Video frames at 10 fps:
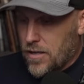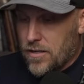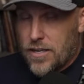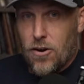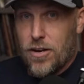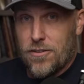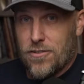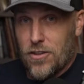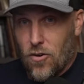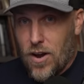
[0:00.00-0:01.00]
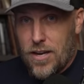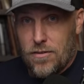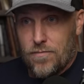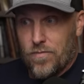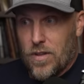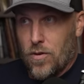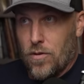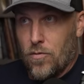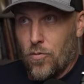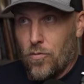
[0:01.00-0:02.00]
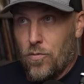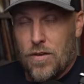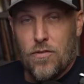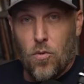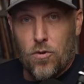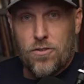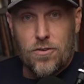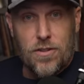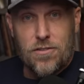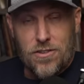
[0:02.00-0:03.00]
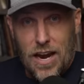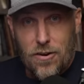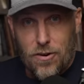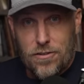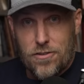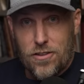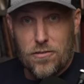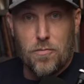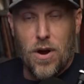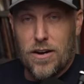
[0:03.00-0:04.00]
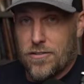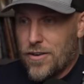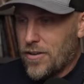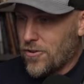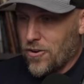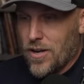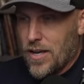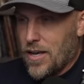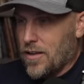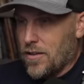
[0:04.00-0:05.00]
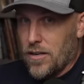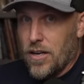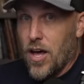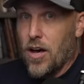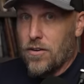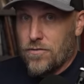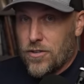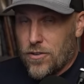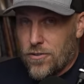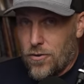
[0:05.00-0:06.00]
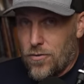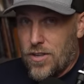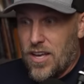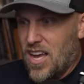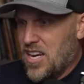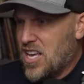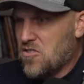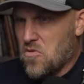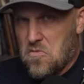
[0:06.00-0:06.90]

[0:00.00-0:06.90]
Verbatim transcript: Darius the Great, even more so than Cyrus, his predecessor, loved Susa and he threw